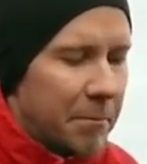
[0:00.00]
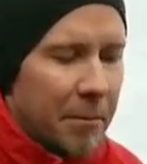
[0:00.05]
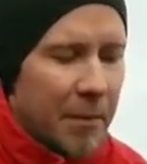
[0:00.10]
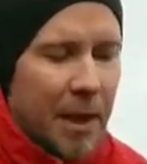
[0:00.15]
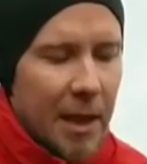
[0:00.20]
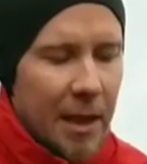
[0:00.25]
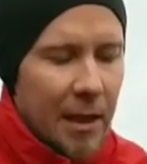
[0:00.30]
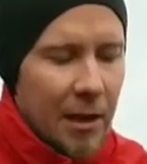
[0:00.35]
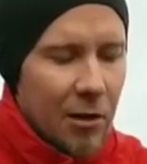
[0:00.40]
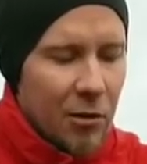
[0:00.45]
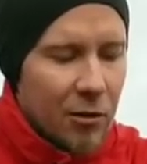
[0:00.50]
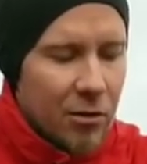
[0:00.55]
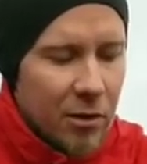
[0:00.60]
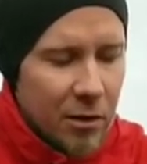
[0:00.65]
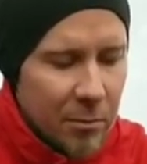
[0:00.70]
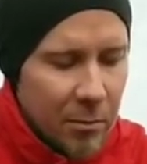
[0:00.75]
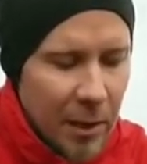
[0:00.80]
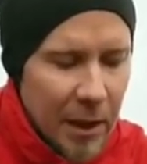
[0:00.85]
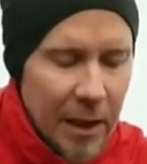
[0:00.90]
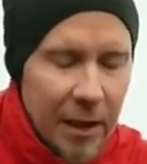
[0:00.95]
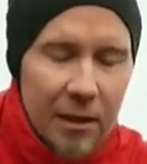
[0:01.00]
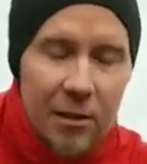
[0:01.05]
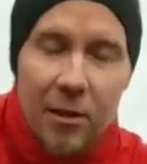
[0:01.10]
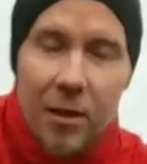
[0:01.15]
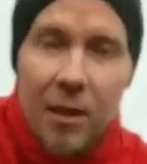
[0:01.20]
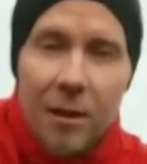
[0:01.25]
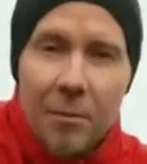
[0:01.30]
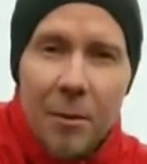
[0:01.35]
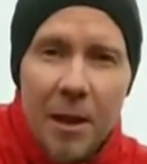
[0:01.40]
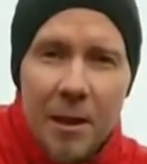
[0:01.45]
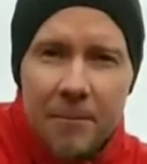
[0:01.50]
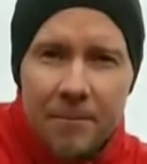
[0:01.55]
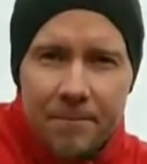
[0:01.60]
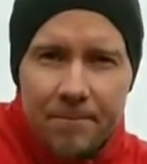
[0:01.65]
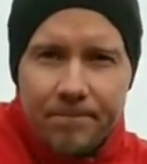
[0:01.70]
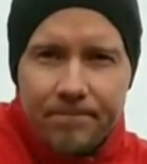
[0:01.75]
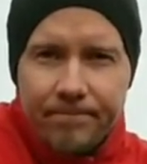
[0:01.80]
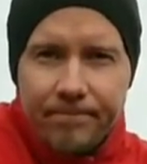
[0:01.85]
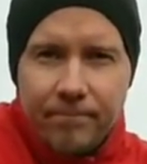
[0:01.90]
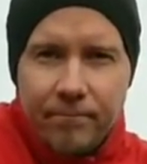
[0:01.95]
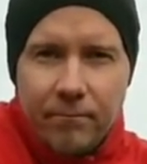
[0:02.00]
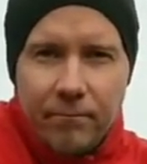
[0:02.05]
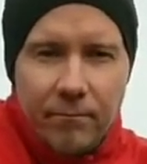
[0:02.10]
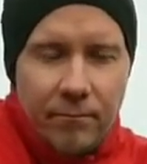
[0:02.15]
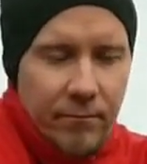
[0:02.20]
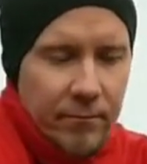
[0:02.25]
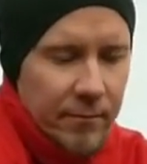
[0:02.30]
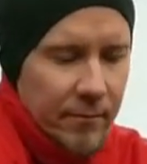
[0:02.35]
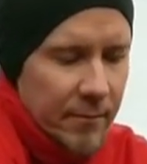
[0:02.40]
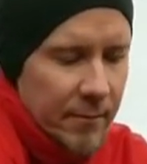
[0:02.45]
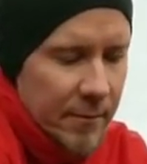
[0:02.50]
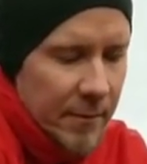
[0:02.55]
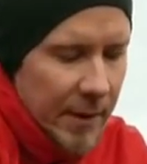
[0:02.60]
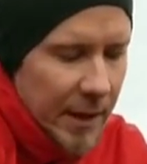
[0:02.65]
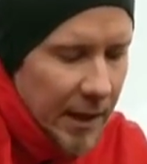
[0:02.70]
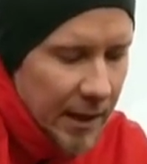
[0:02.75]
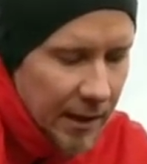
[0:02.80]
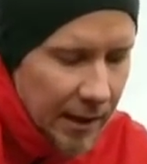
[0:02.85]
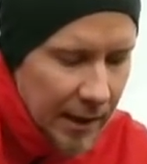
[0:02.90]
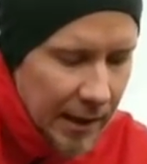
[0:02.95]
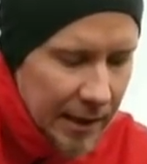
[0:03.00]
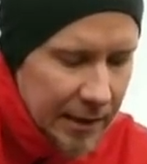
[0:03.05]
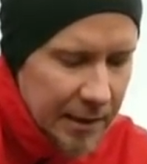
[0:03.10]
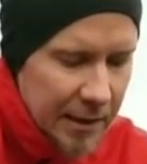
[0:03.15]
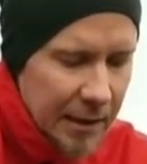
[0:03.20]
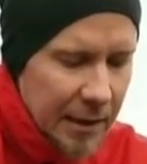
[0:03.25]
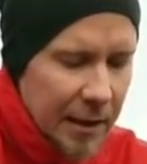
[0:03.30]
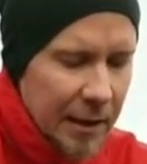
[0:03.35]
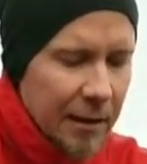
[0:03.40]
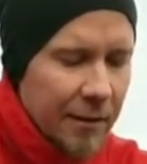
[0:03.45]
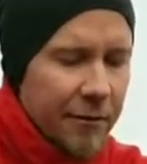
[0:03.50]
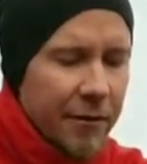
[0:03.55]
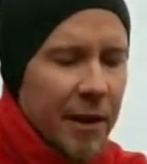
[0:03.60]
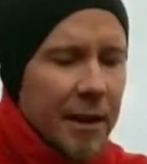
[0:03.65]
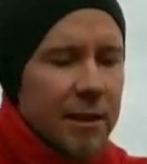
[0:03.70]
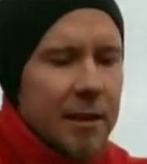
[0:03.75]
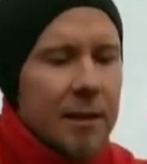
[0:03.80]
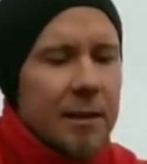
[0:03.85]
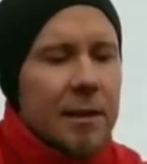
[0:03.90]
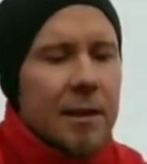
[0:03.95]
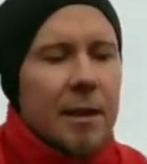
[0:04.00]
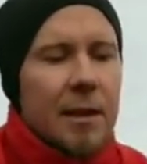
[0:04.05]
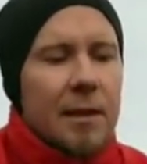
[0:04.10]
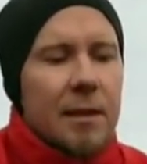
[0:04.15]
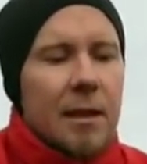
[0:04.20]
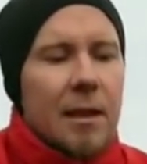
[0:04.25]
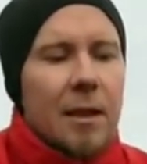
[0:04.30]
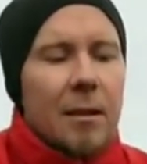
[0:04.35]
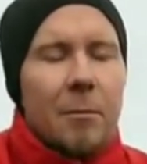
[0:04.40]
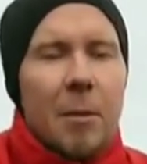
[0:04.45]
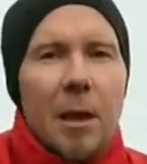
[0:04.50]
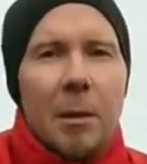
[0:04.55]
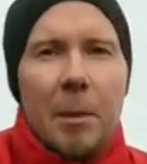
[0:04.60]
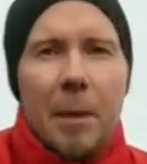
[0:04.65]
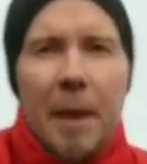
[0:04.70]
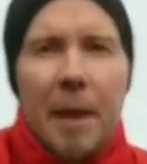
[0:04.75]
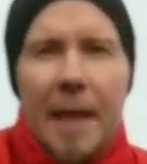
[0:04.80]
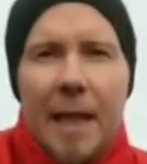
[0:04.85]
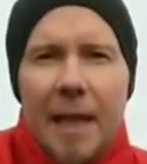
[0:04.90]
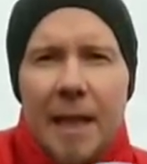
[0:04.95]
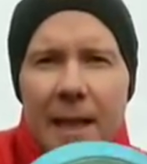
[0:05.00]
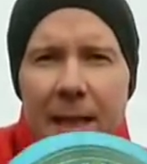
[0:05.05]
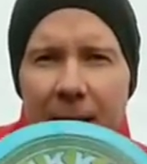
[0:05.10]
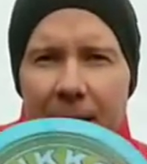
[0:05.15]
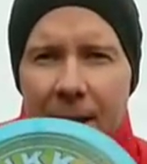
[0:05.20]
mediocre players like me. Lastly, the fastest disc in my bag.